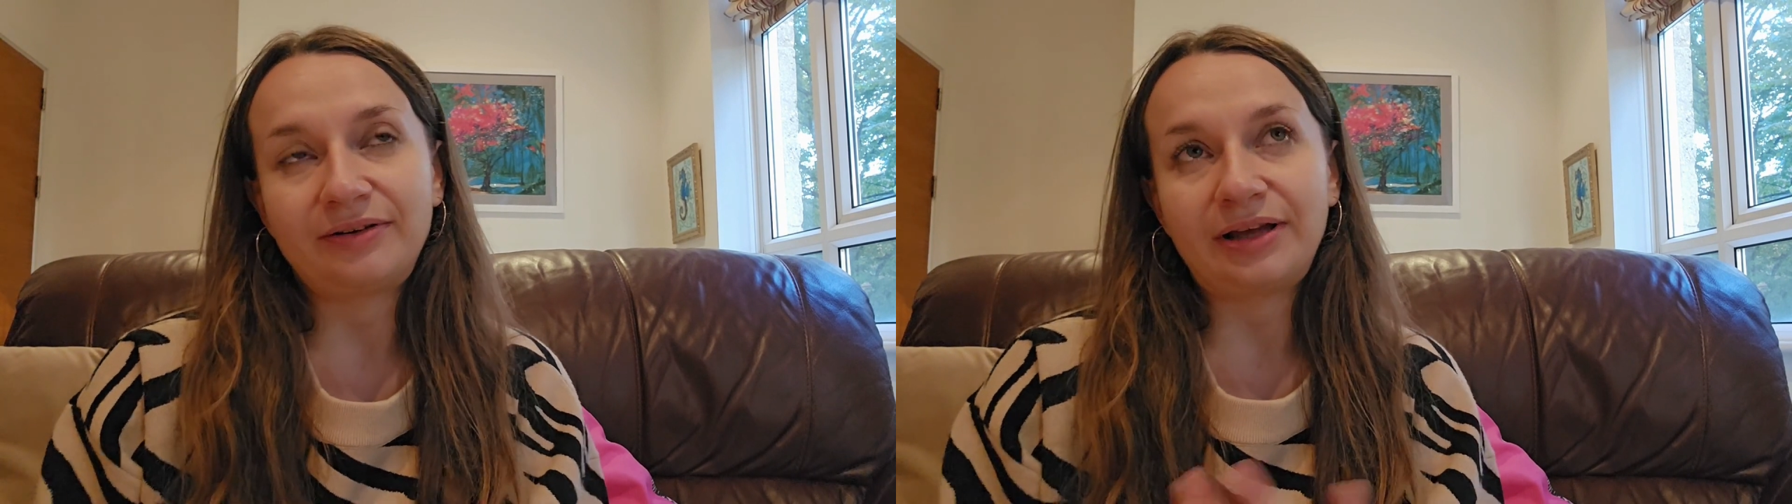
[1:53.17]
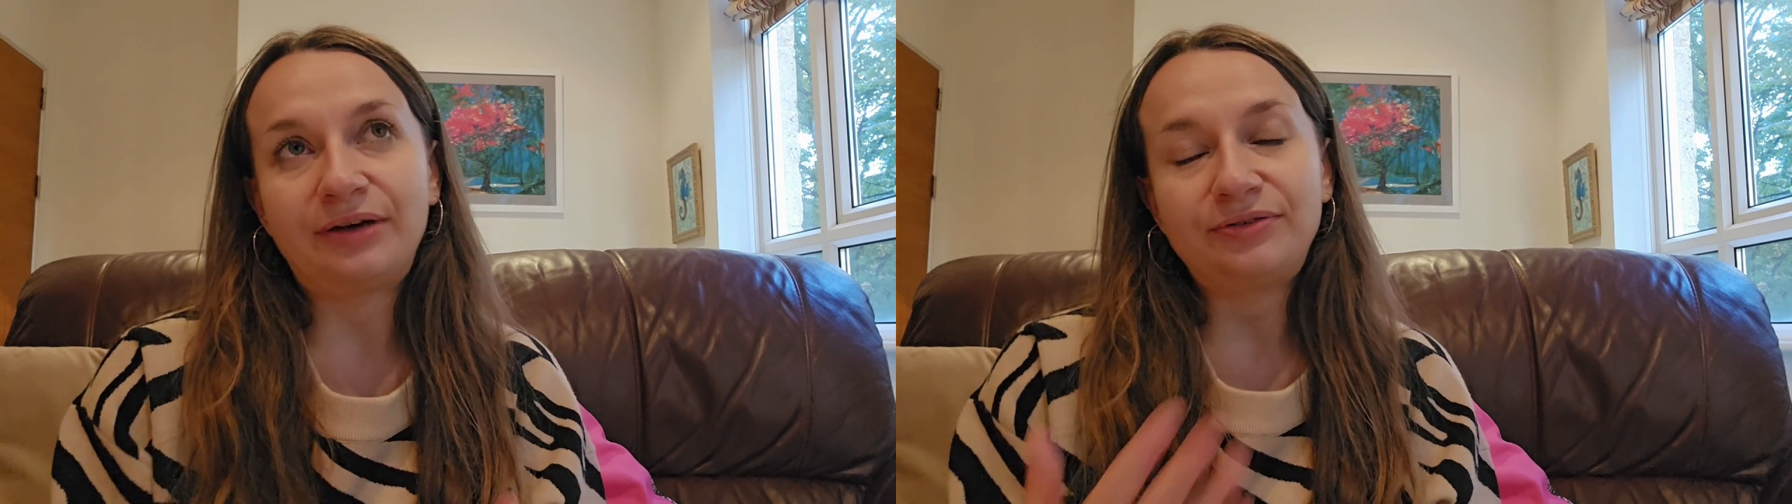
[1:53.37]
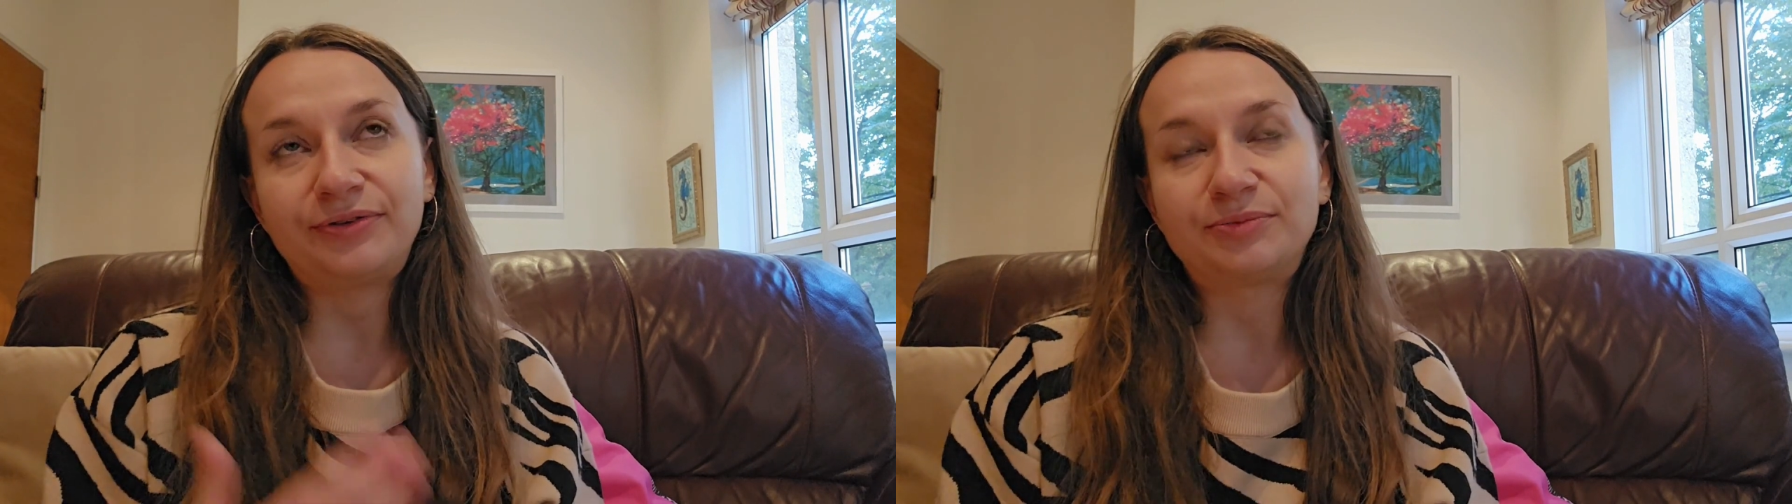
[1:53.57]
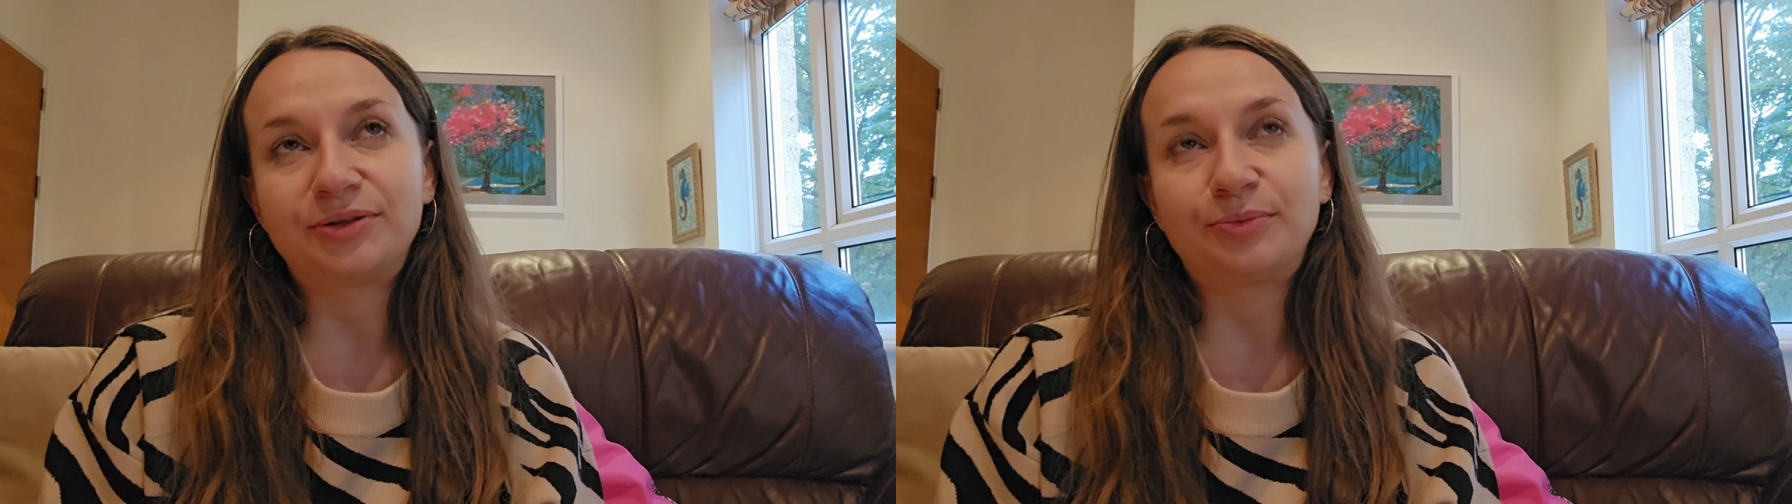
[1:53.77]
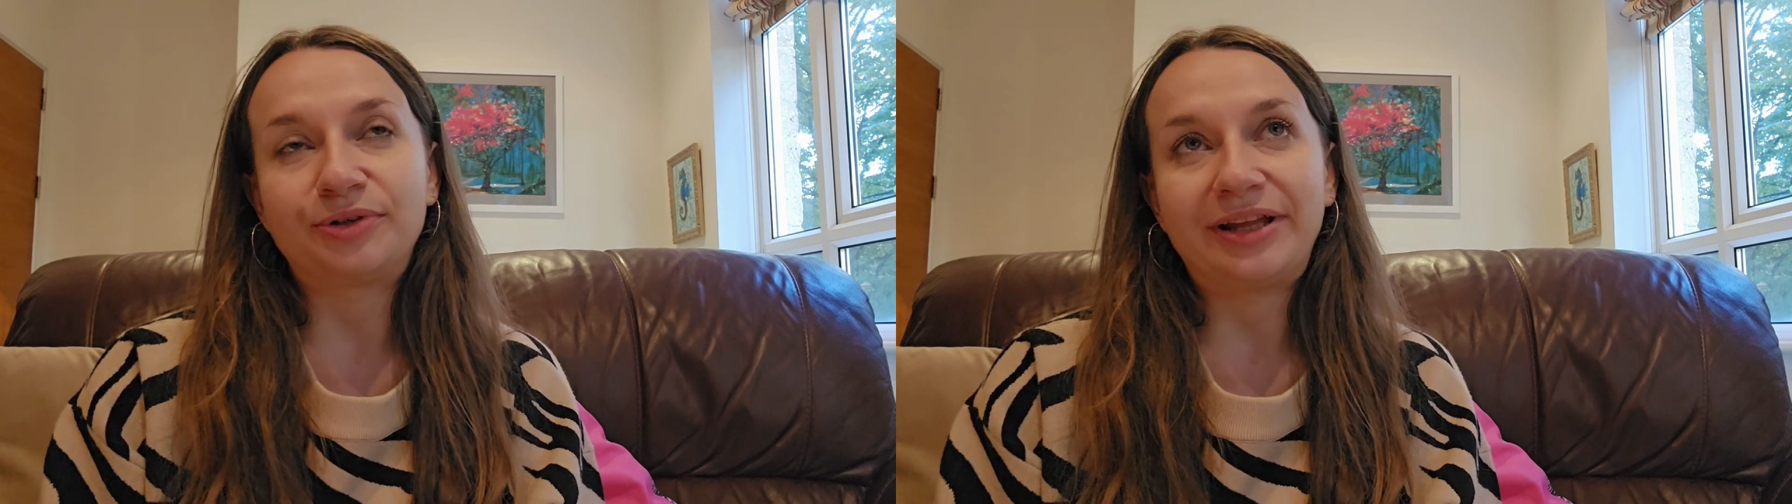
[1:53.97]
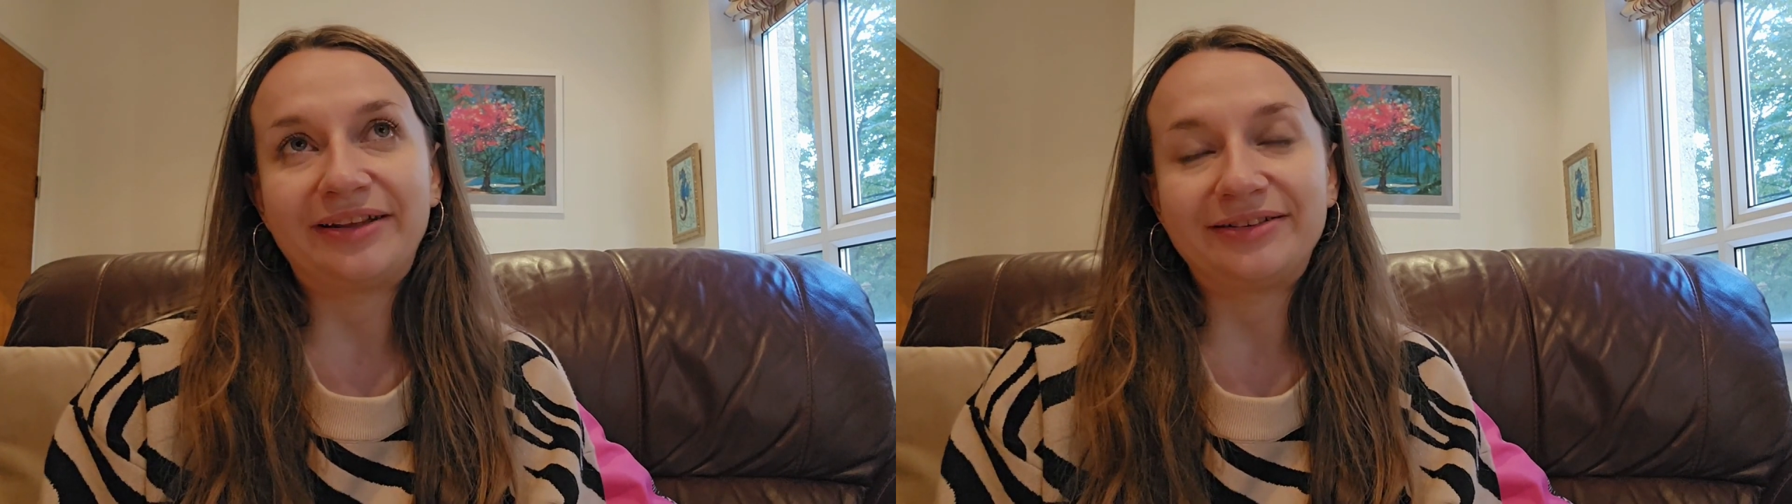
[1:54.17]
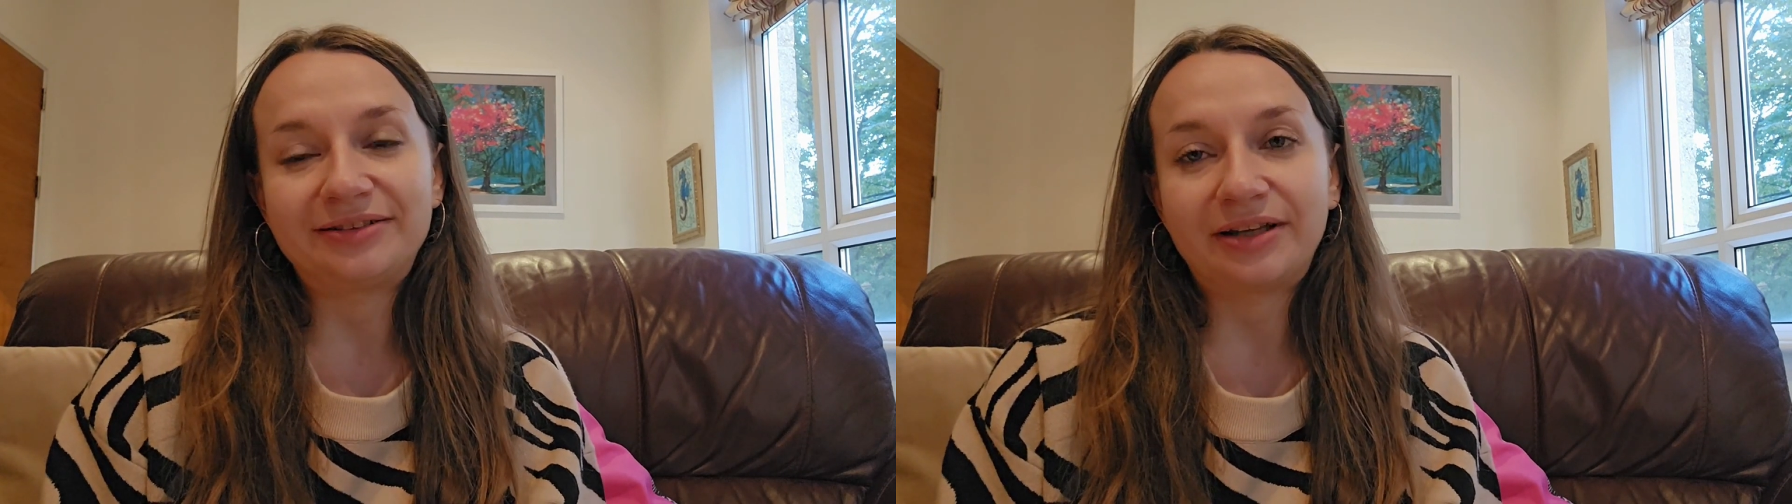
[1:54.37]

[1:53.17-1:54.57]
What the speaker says: out from someone else